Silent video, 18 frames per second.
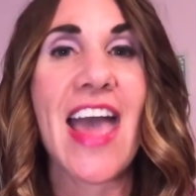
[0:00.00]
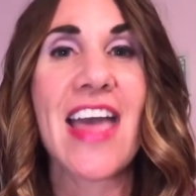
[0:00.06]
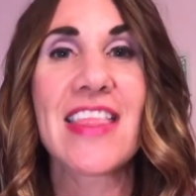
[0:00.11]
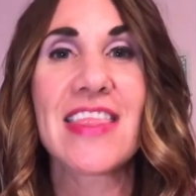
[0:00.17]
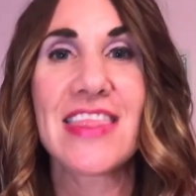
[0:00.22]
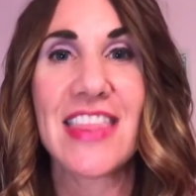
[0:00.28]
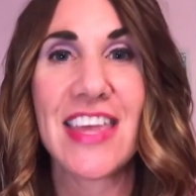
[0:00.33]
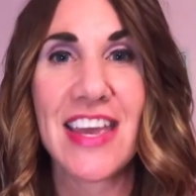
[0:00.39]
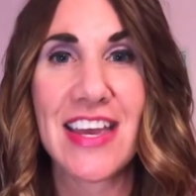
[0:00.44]

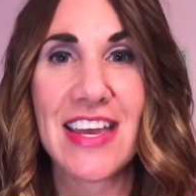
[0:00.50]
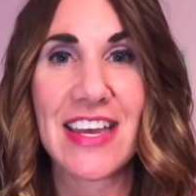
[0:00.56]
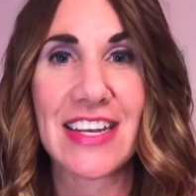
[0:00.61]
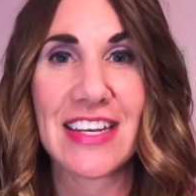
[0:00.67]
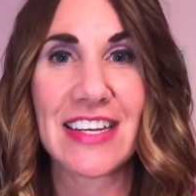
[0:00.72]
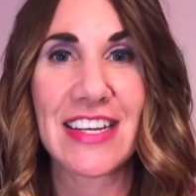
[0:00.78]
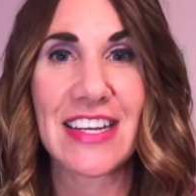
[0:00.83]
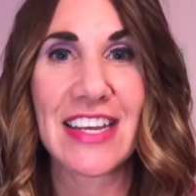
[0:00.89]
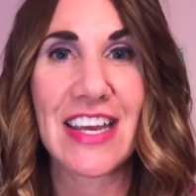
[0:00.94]
And
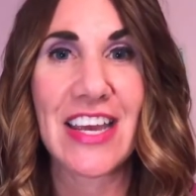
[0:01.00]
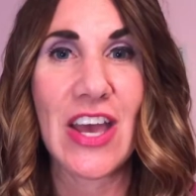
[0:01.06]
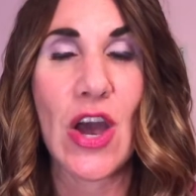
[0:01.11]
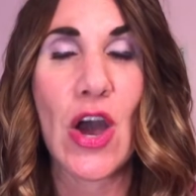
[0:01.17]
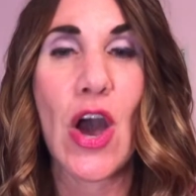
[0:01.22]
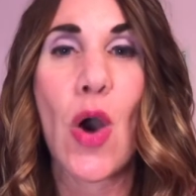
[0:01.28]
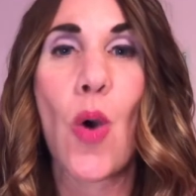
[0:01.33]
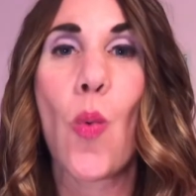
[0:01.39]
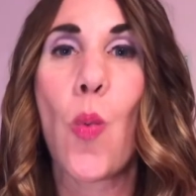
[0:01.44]
then
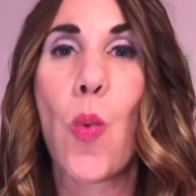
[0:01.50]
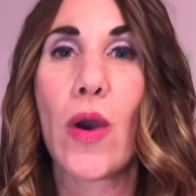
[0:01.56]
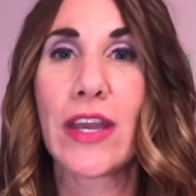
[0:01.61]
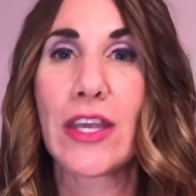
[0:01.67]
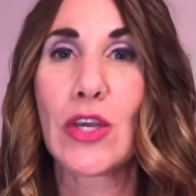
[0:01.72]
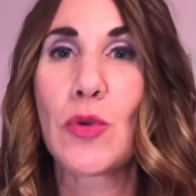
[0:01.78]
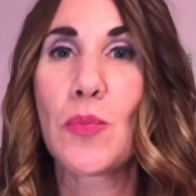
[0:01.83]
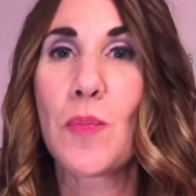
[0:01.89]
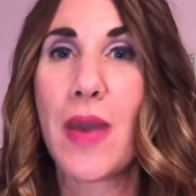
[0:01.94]

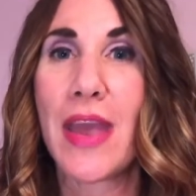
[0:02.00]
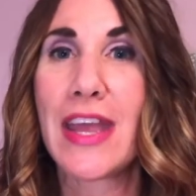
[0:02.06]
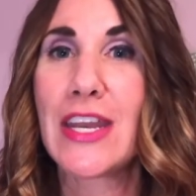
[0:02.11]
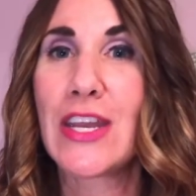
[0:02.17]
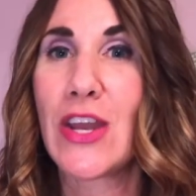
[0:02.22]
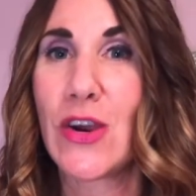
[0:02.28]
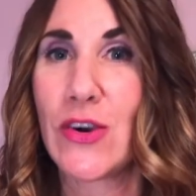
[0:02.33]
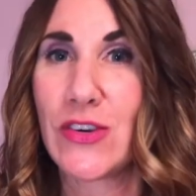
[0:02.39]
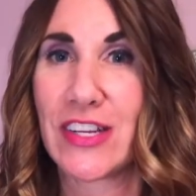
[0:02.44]
what you may
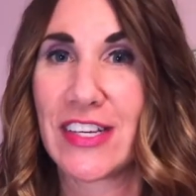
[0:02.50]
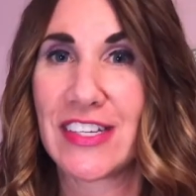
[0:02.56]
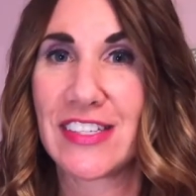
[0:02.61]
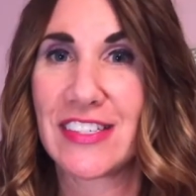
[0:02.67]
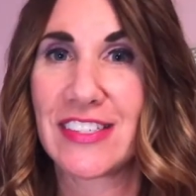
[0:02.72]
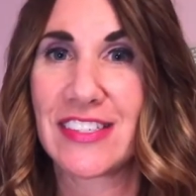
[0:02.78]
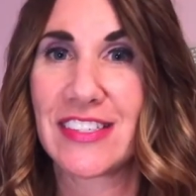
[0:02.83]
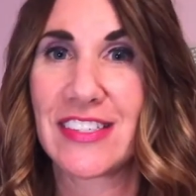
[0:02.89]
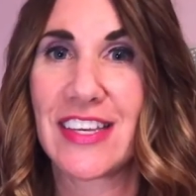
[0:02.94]

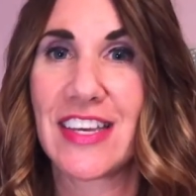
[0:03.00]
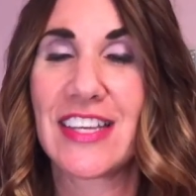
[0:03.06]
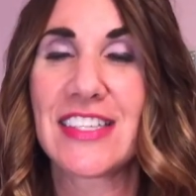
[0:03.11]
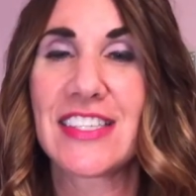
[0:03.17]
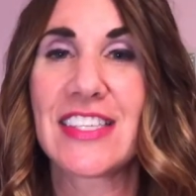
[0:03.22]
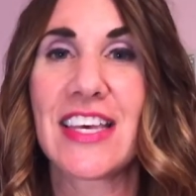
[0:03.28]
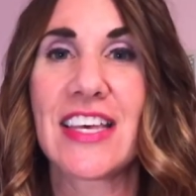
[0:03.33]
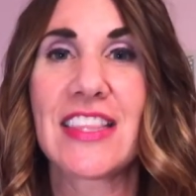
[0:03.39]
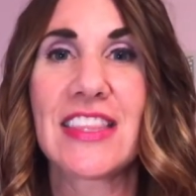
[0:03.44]
notice
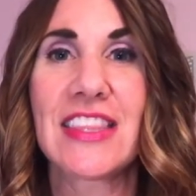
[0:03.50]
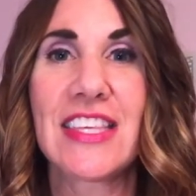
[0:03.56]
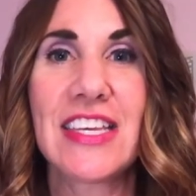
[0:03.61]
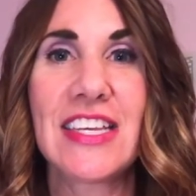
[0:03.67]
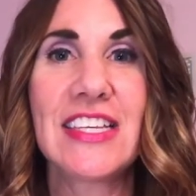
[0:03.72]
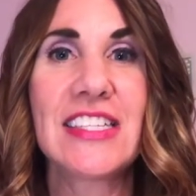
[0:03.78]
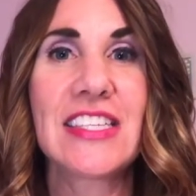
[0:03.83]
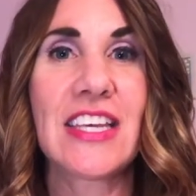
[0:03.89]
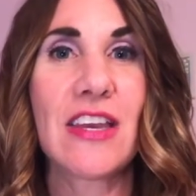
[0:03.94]
is that
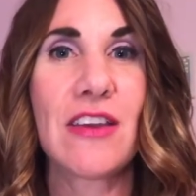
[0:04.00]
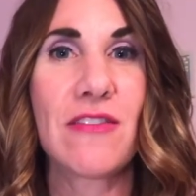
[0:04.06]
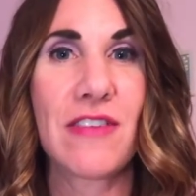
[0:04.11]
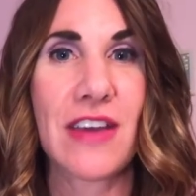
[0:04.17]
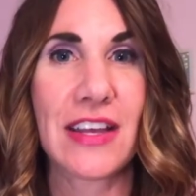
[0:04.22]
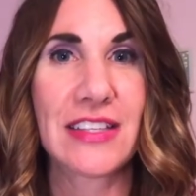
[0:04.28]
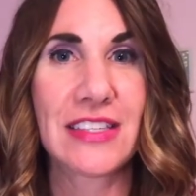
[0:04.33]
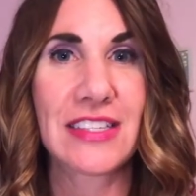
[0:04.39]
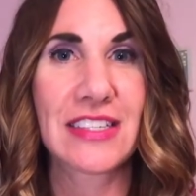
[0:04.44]
these
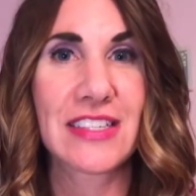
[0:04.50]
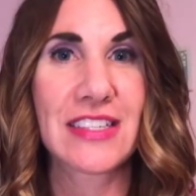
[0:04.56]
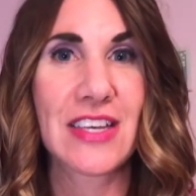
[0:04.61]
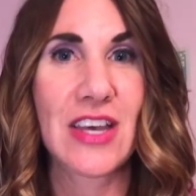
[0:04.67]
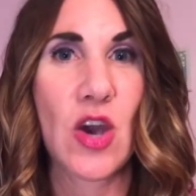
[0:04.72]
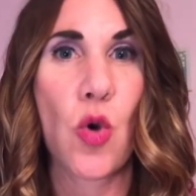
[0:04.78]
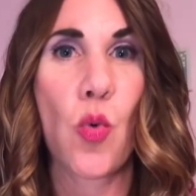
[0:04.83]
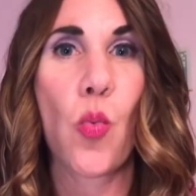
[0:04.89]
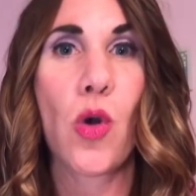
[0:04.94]
events
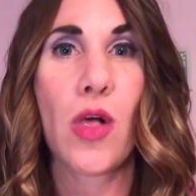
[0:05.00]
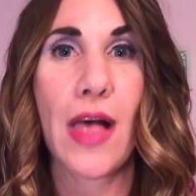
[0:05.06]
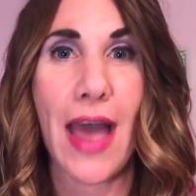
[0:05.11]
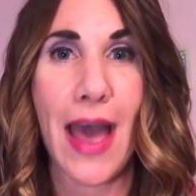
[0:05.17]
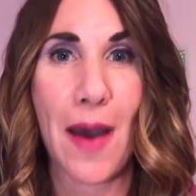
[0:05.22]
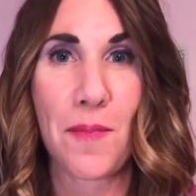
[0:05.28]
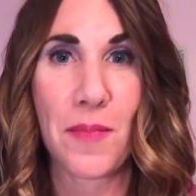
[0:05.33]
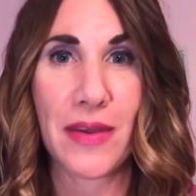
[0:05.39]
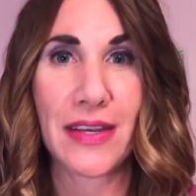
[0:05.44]
will
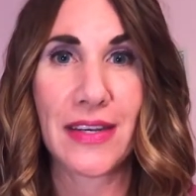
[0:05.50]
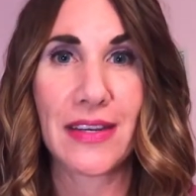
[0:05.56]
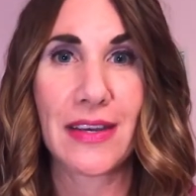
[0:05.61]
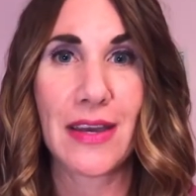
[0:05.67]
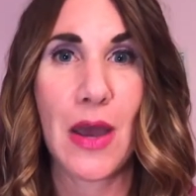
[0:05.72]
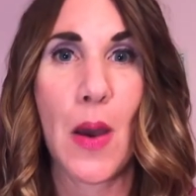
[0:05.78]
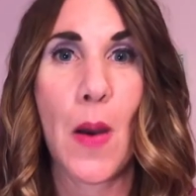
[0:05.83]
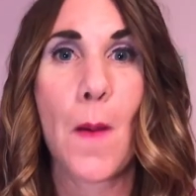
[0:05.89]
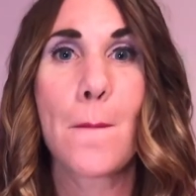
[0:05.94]
happen
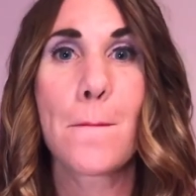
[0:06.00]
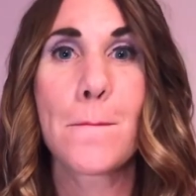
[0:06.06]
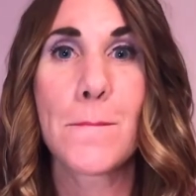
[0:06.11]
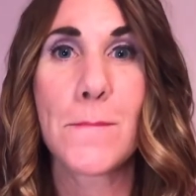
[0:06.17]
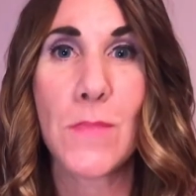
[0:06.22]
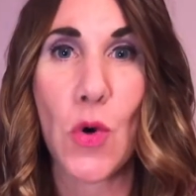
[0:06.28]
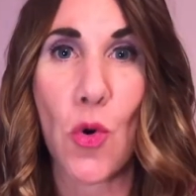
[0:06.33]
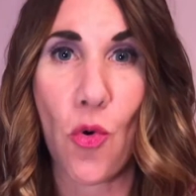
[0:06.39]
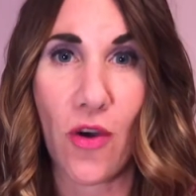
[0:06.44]

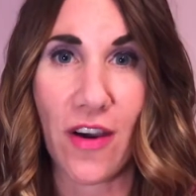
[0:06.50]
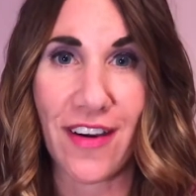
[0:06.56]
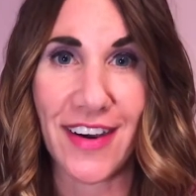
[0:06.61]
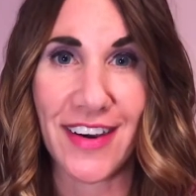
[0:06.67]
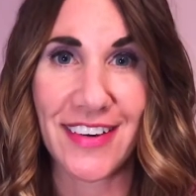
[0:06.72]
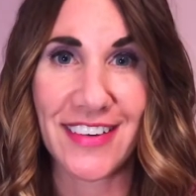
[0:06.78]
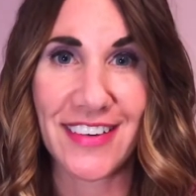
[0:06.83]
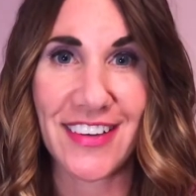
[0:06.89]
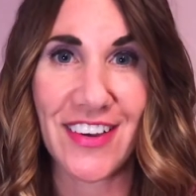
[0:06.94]
more
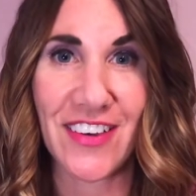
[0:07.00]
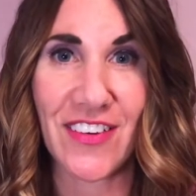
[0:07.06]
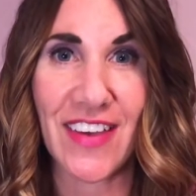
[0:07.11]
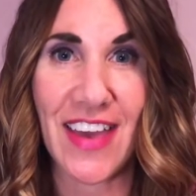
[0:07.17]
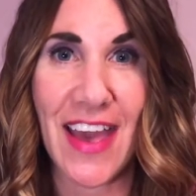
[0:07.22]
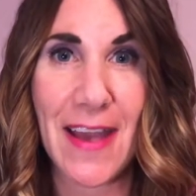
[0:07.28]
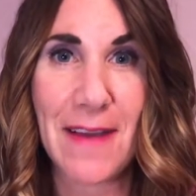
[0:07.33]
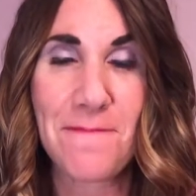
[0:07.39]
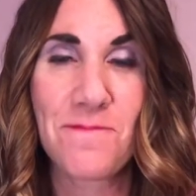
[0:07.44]

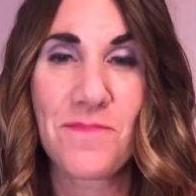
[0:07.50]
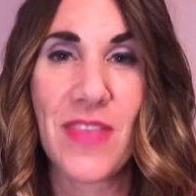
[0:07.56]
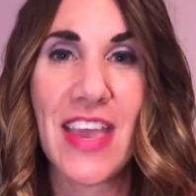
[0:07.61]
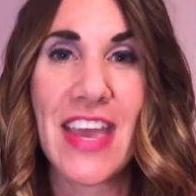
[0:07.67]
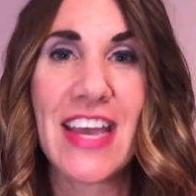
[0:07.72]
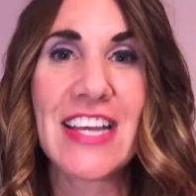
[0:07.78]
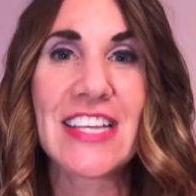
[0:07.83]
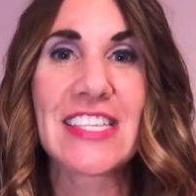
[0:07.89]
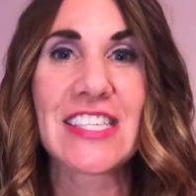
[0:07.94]
okay?
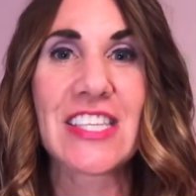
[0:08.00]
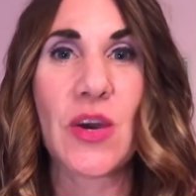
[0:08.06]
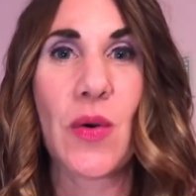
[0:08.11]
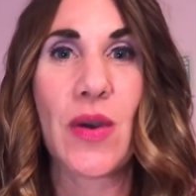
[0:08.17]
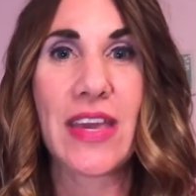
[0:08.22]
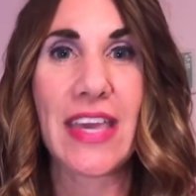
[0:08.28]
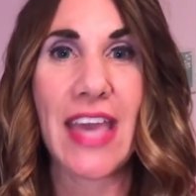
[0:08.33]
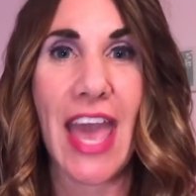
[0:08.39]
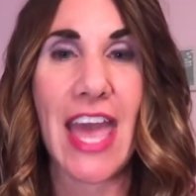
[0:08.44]

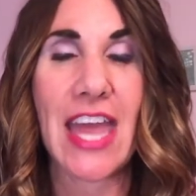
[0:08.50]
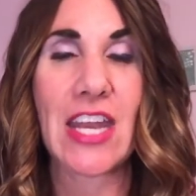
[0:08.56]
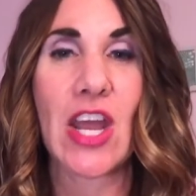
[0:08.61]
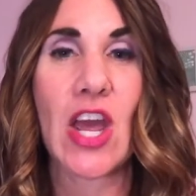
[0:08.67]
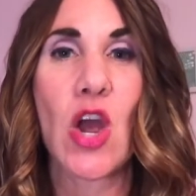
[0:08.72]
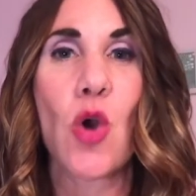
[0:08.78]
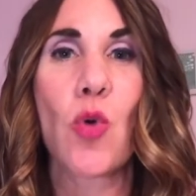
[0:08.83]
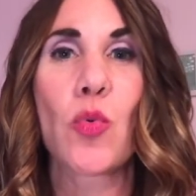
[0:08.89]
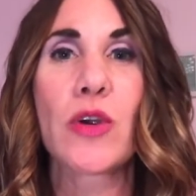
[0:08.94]
So
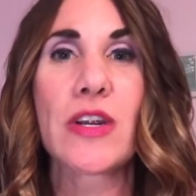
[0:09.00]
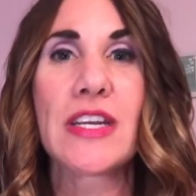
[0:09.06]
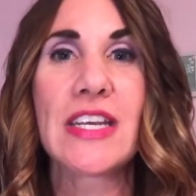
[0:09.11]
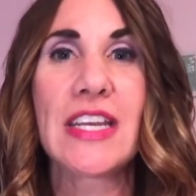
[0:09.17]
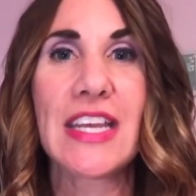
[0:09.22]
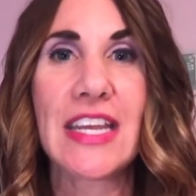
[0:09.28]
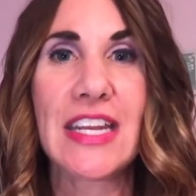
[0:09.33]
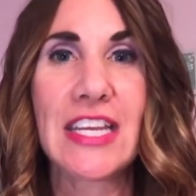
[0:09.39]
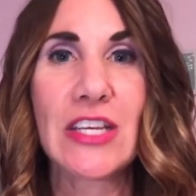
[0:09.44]
again, we're
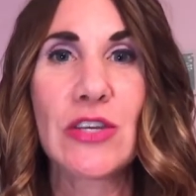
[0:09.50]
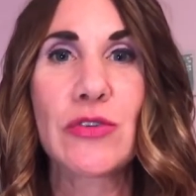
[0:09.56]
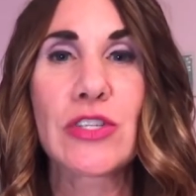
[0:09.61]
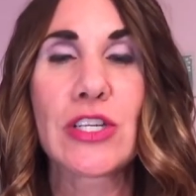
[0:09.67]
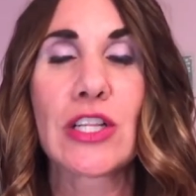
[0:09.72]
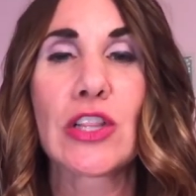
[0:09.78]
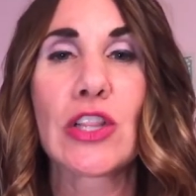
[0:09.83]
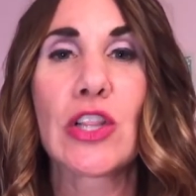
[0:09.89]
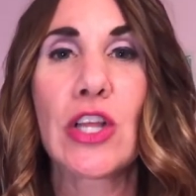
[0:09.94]
needing you
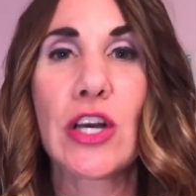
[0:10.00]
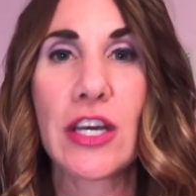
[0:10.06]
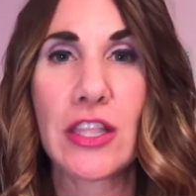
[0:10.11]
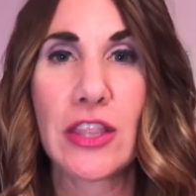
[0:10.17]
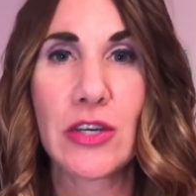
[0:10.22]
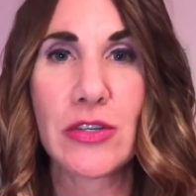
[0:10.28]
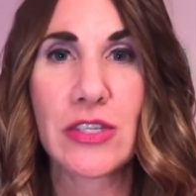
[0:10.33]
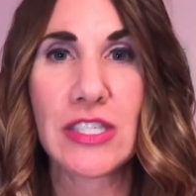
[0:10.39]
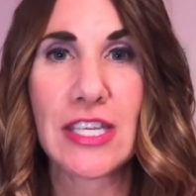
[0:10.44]
to look
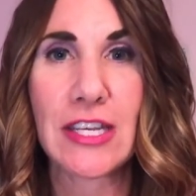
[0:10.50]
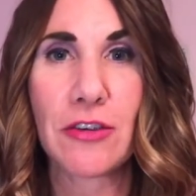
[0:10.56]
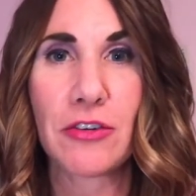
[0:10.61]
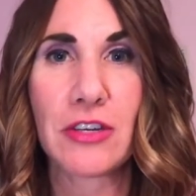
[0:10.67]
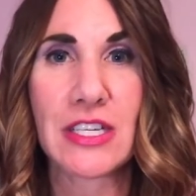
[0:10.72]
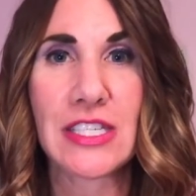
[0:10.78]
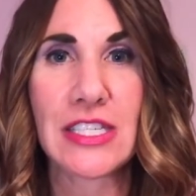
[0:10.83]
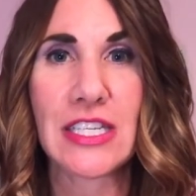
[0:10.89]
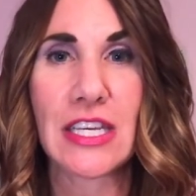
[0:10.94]
at those
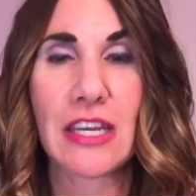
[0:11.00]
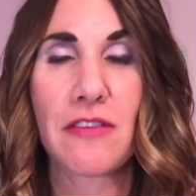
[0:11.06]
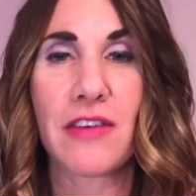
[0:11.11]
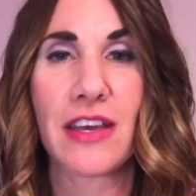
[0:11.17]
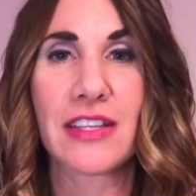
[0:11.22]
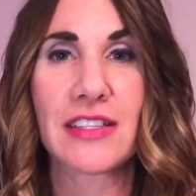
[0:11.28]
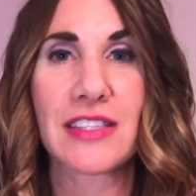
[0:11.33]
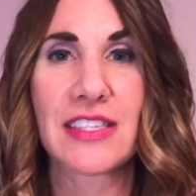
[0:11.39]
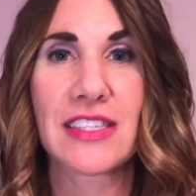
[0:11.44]
synchronistic
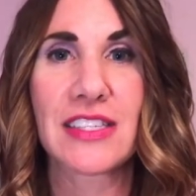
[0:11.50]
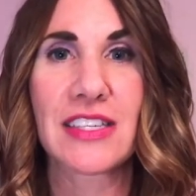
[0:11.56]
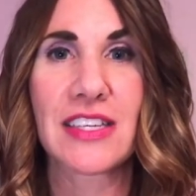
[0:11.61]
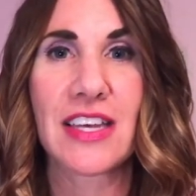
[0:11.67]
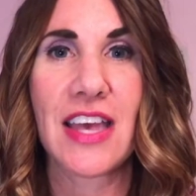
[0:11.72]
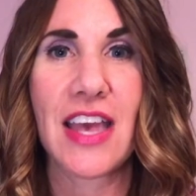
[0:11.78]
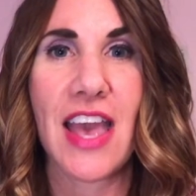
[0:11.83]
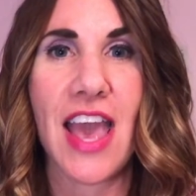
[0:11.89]
events